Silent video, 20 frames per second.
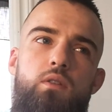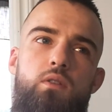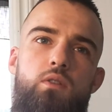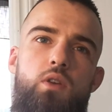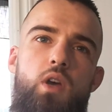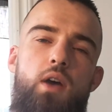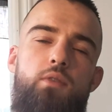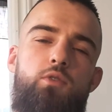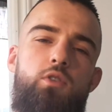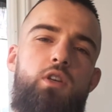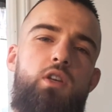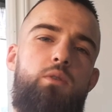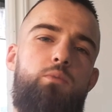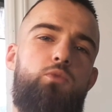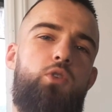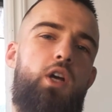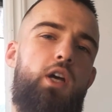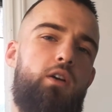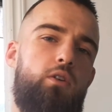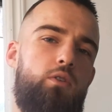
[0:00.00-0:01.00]
have to keep
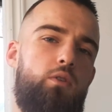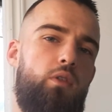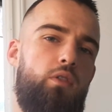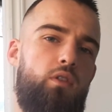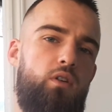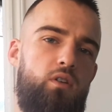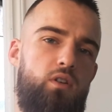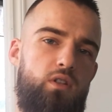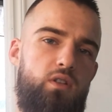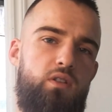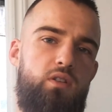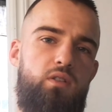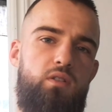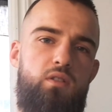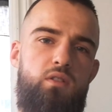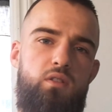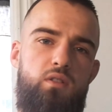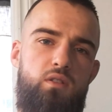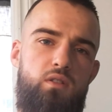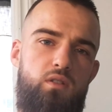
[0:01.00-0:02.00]
track of your thoughts
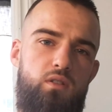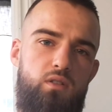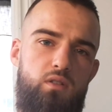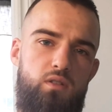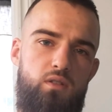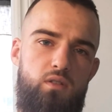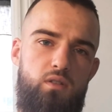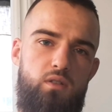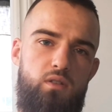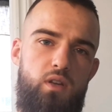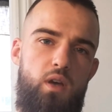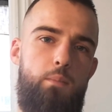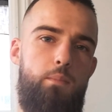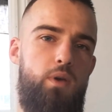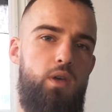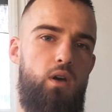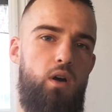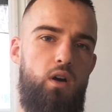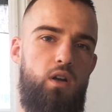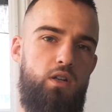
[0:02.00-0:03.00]
and
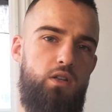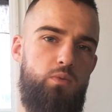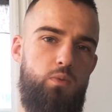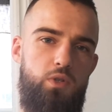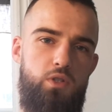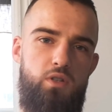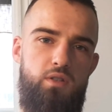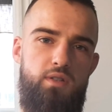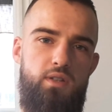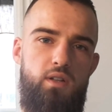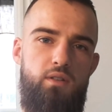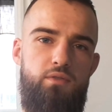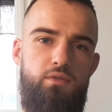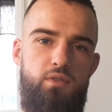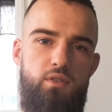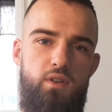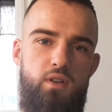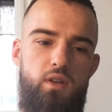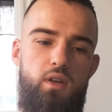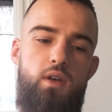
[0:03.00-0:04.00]
be honest with yourself.
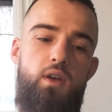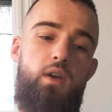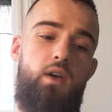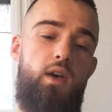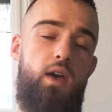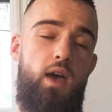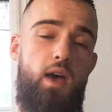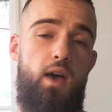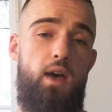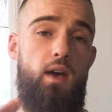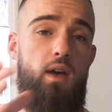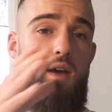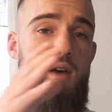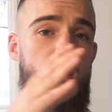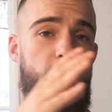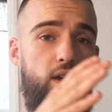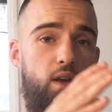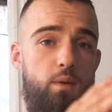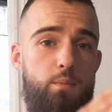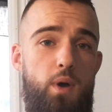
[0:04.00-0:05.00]

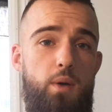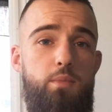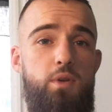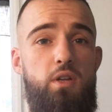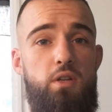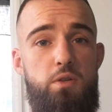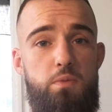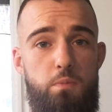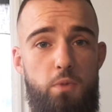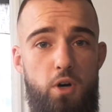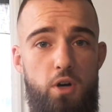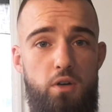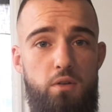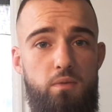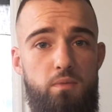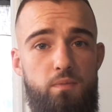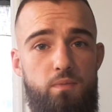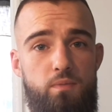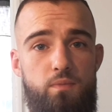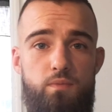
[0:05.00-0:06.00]
Am I being smart?
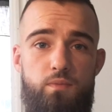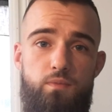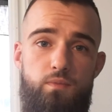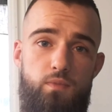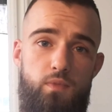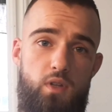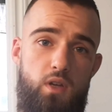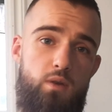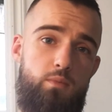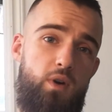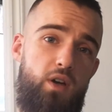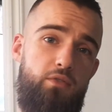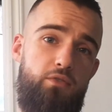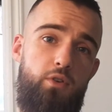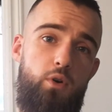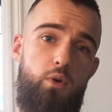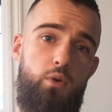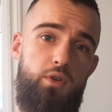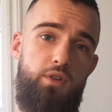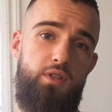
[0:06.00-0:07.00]
Am I
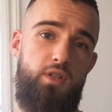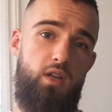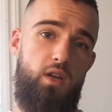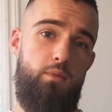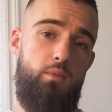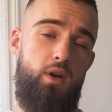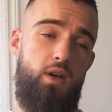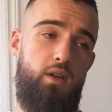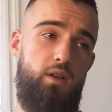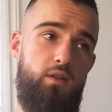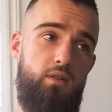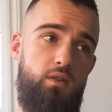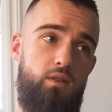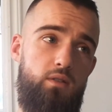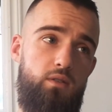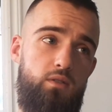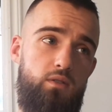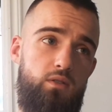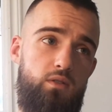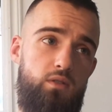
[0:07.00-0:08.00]
focusing? Am I
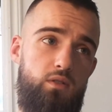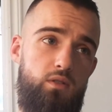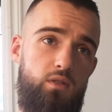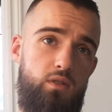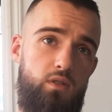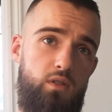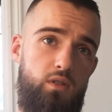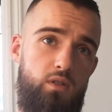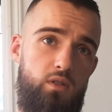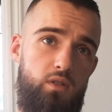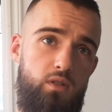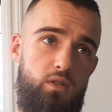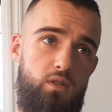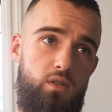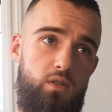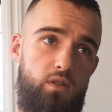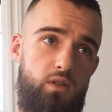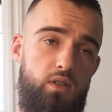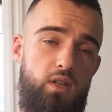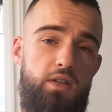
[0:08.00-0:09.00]

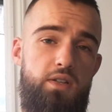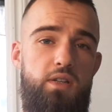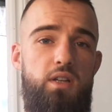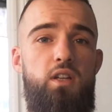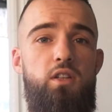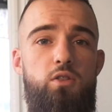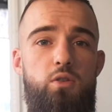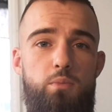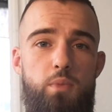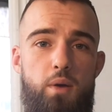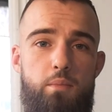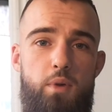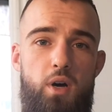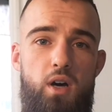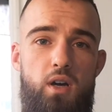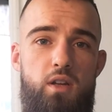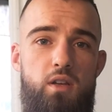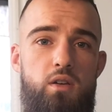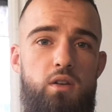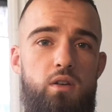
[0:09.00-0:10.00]
listening to my
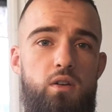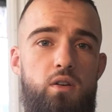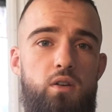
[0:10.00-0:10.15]
body?